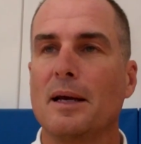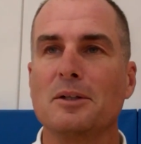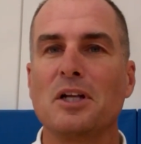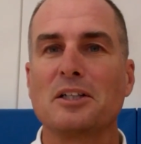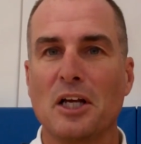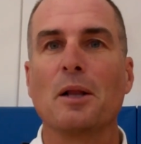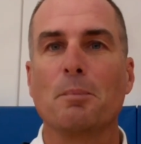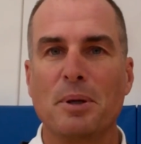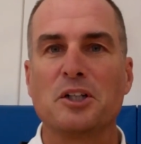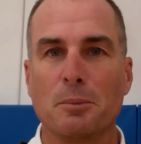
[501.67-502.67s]
He's not telling
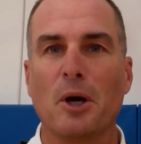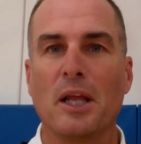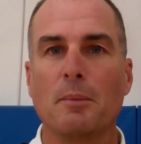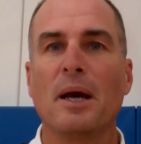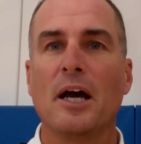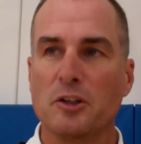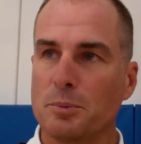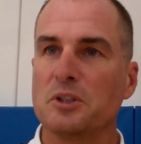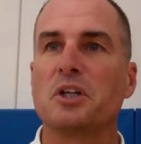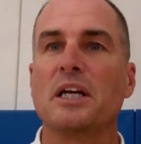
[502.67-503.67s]
them to pitch the ball out of bounds,
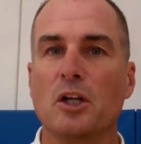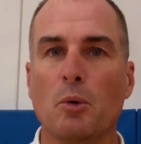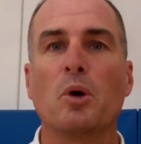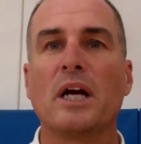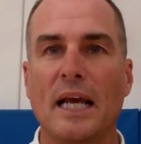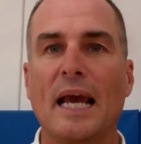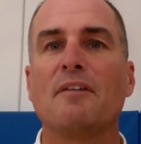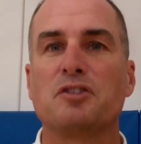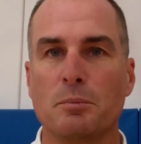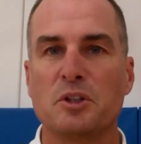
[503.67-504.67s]
but he's saying, we're going to
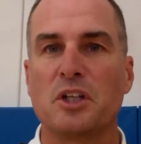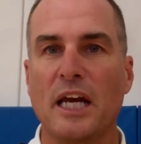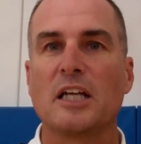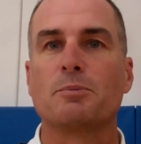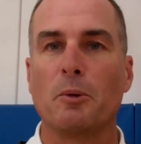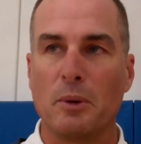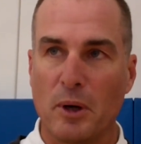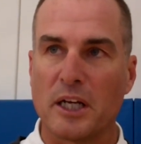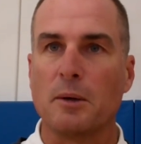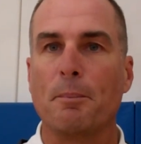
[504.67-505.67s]
have some mistakes, but we
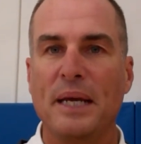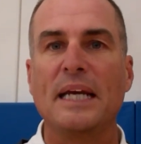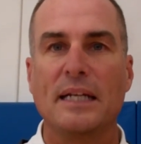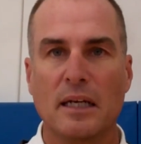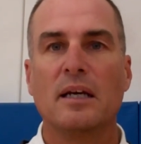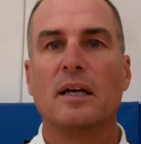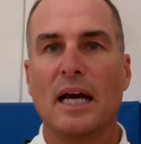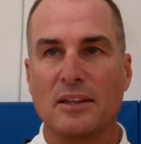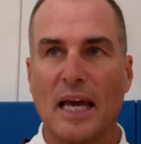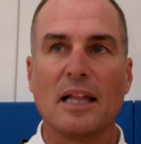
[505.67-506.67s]
want to compete
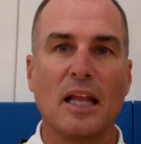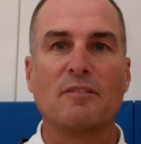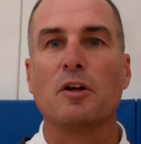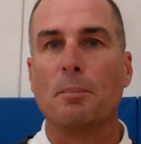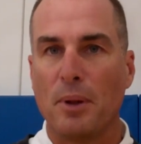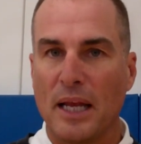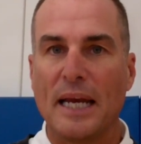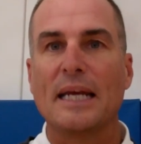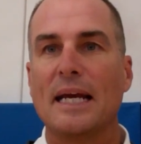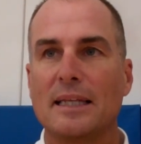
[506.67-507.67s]
at that level,
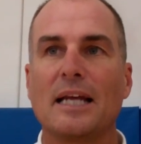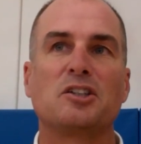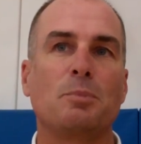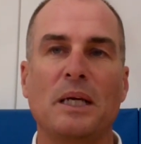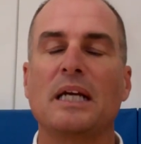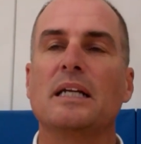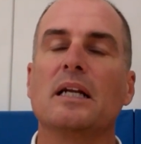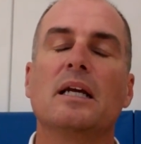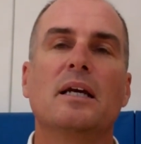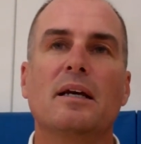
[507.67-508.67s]
play at that speed.
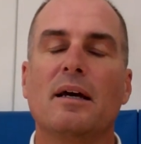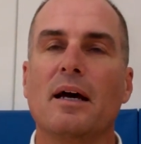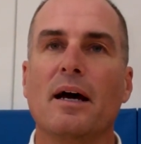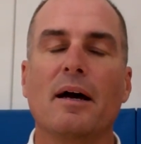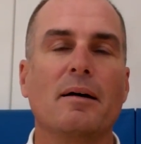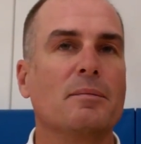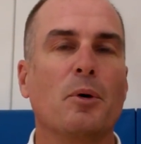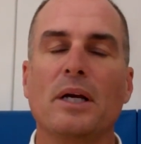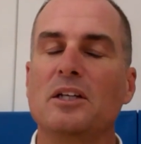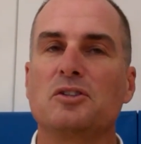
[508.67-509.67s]

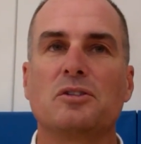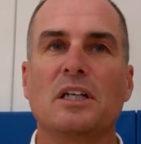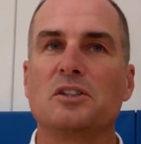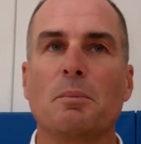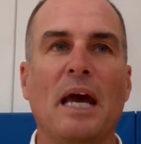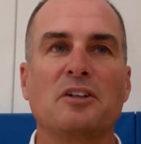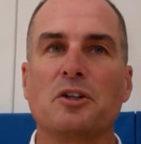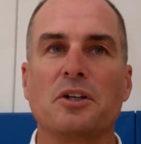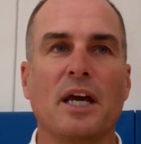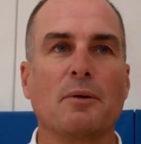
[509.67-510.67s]
But he's a
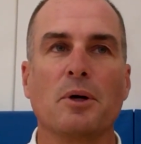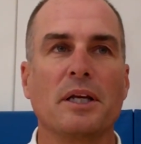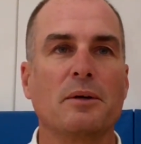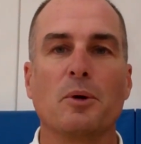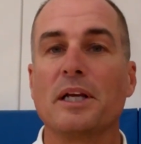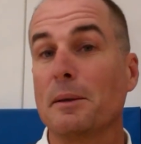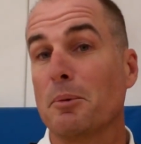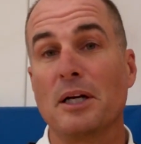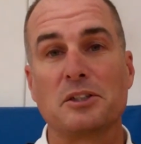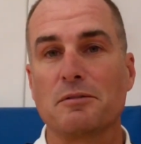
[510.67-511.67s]
master at that. Really, really
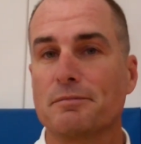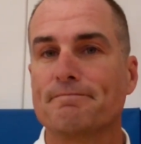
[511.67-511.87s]
impressive.